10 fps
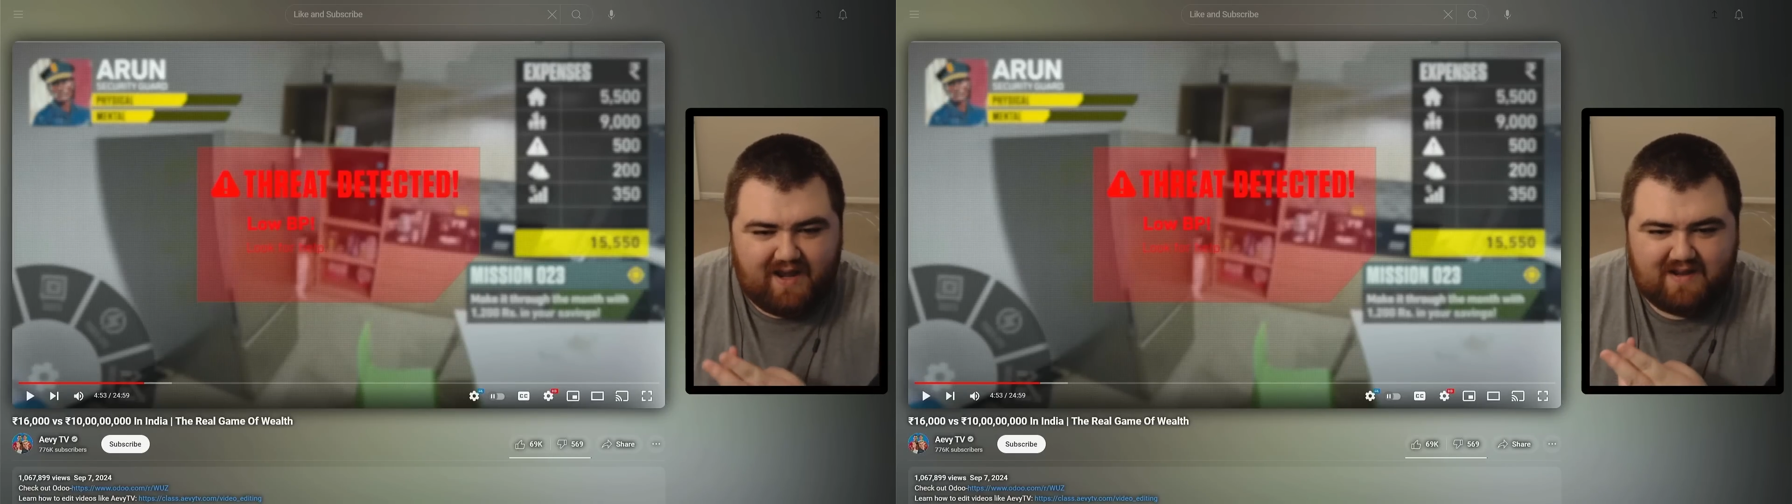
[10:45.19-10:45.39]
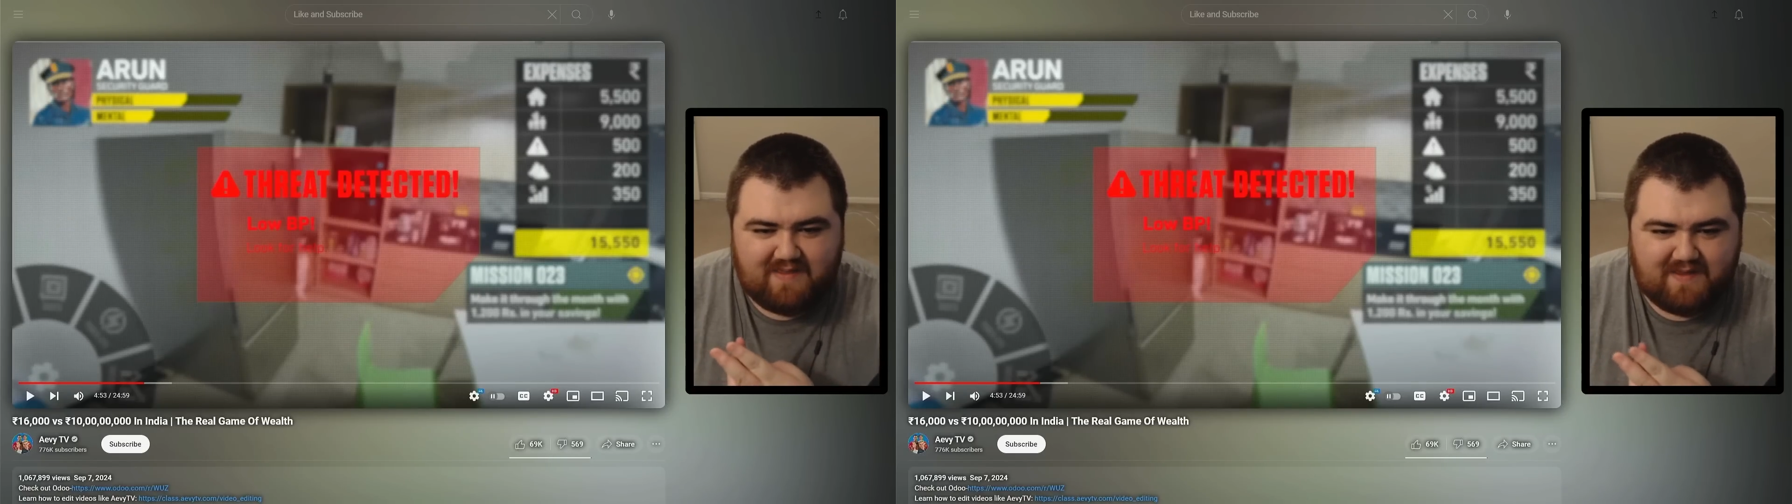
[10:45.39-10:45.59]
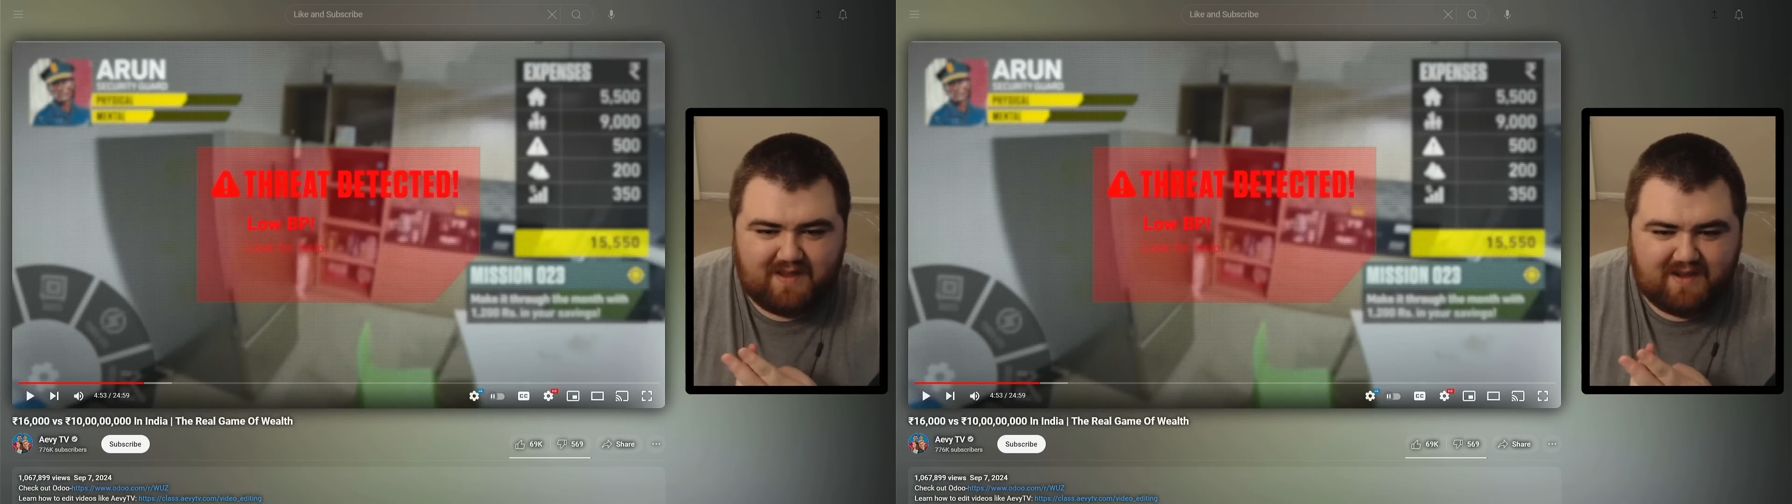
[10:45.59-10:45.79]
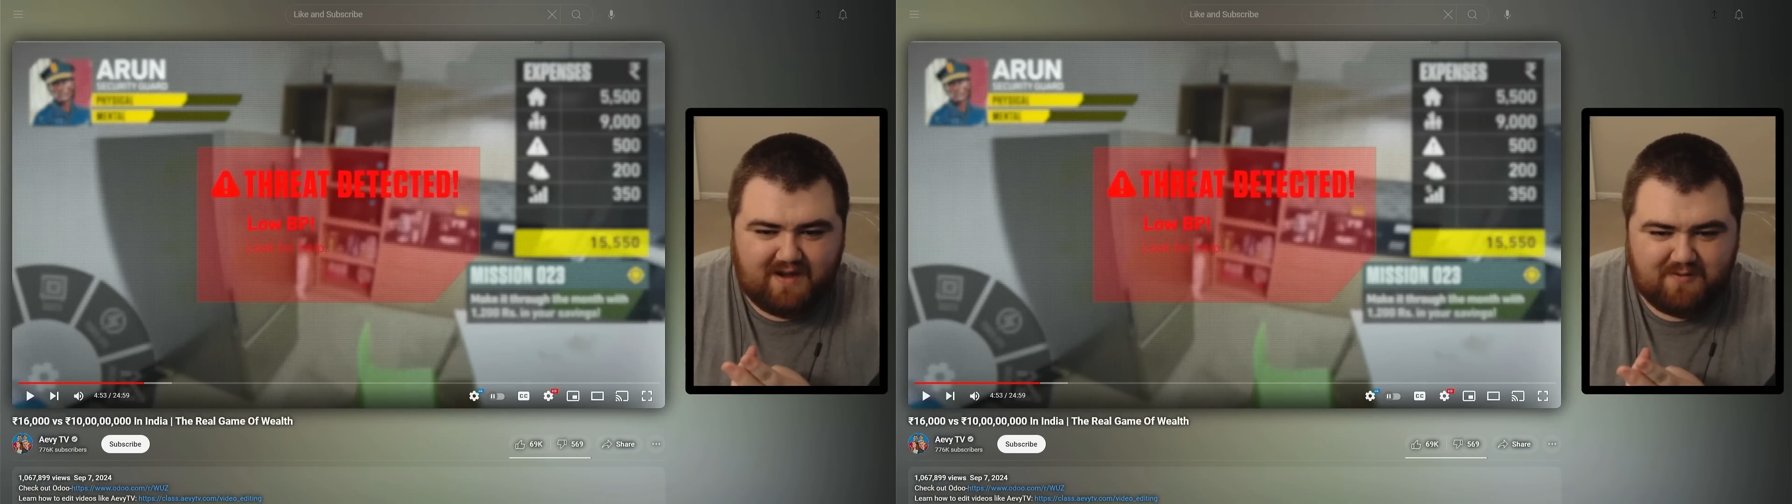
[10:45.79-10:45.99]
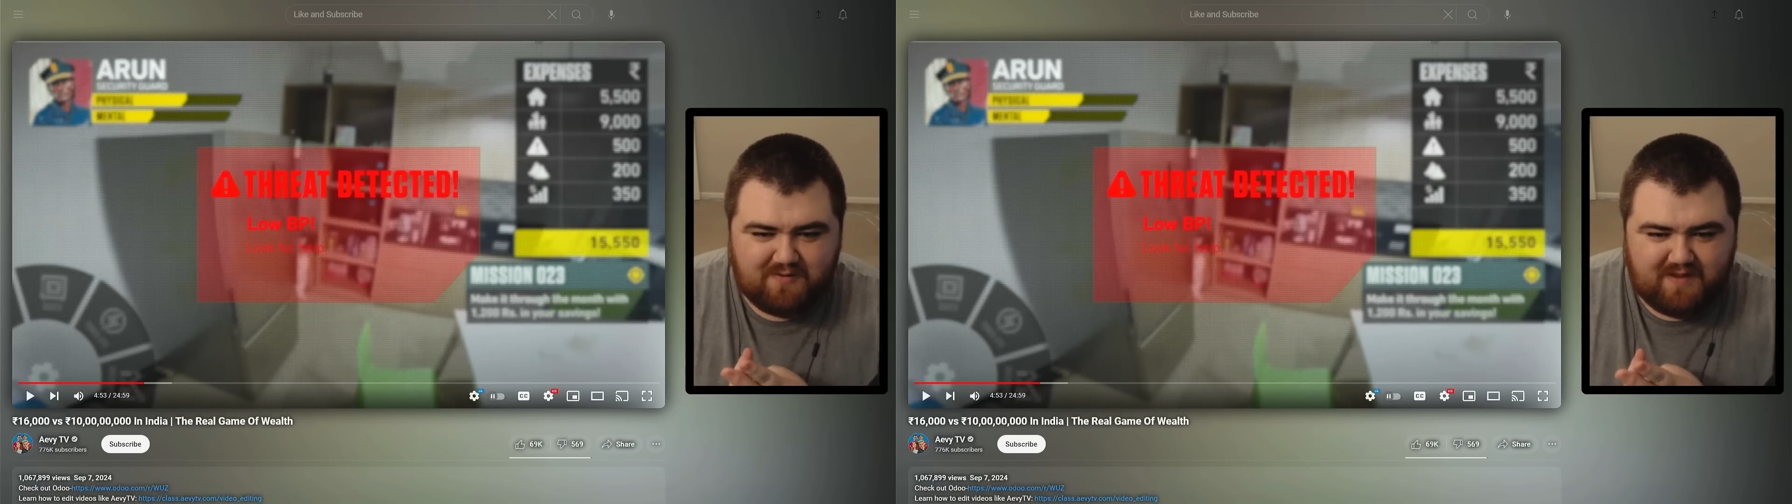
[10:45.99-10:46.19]
anything
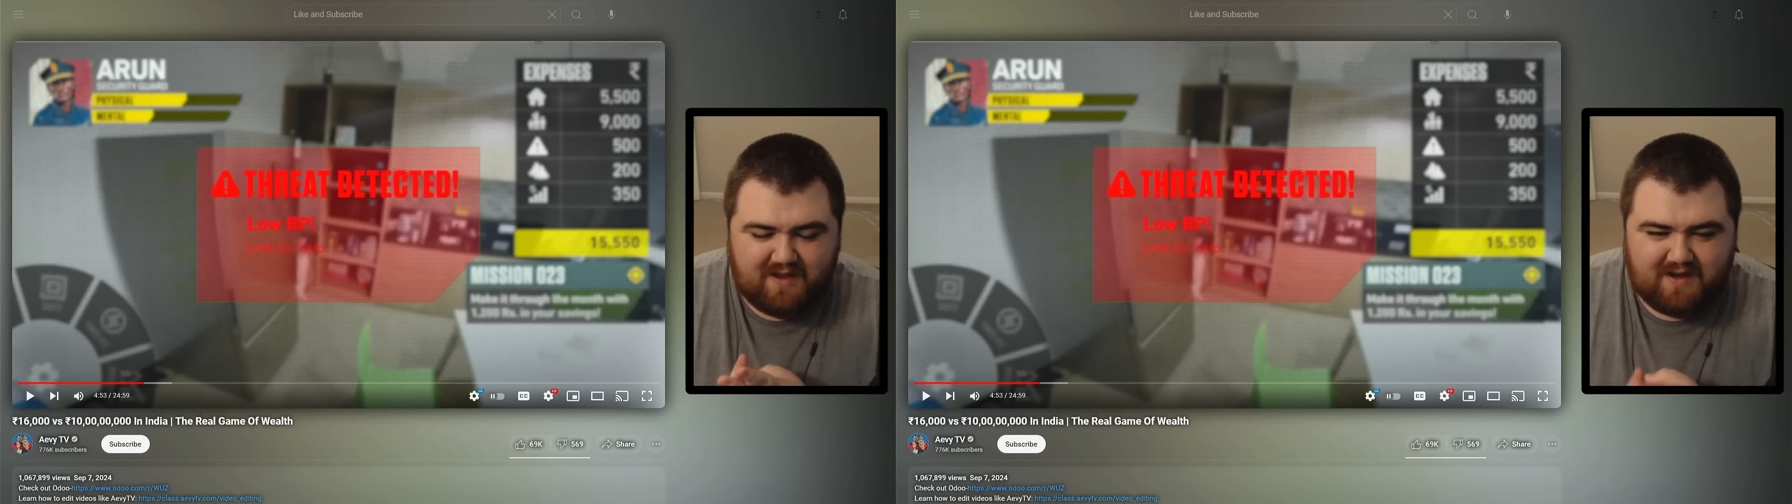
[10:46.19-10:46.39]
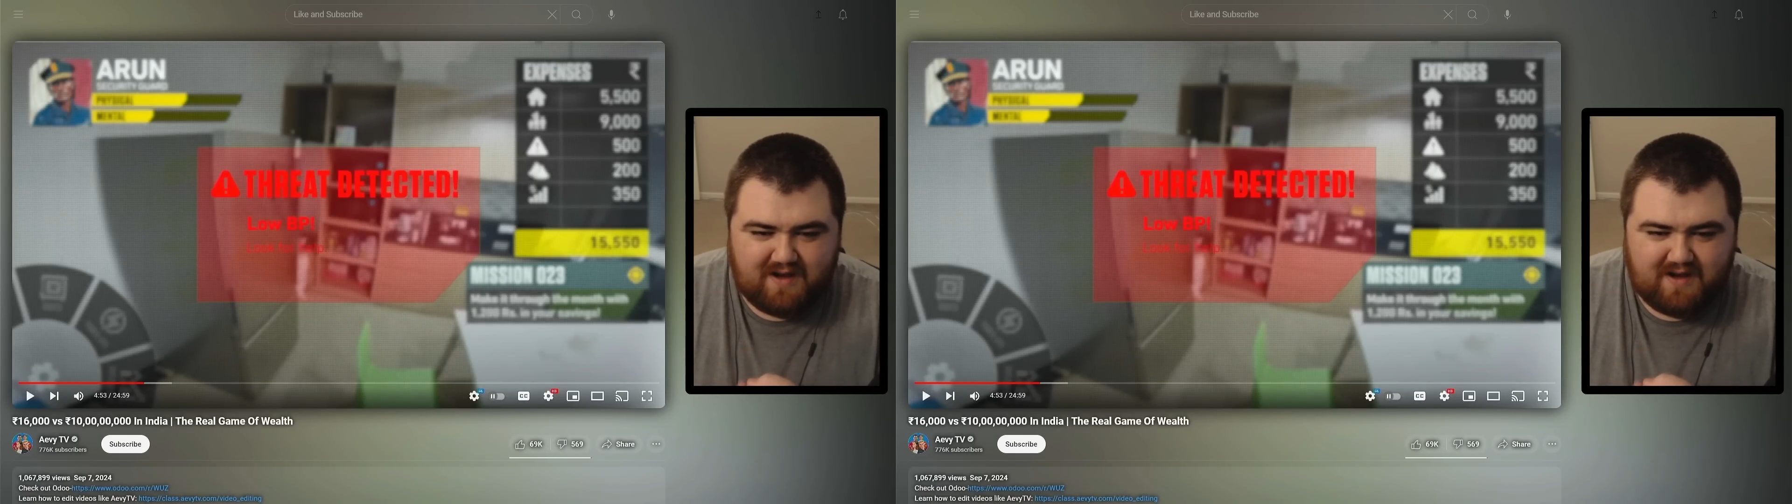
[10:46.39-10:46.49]
other than